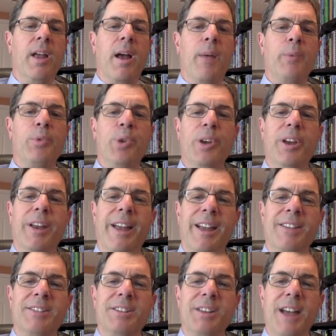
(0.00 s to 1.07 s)
I'm sure you can
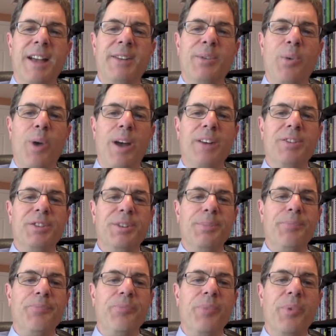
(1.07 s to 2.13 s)
guess the next
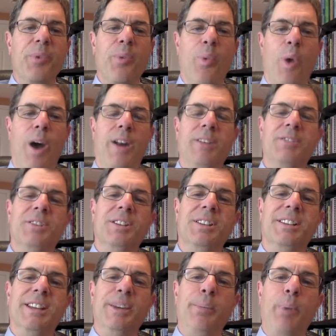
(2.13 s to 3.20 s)
question. What is the
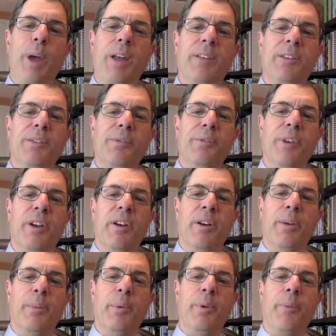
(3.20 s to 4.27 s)
dependent
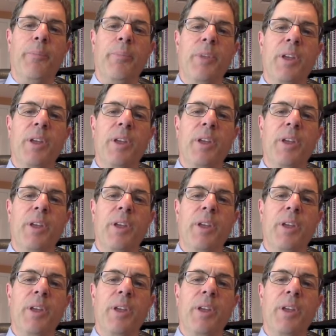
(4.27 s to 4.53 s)
variable?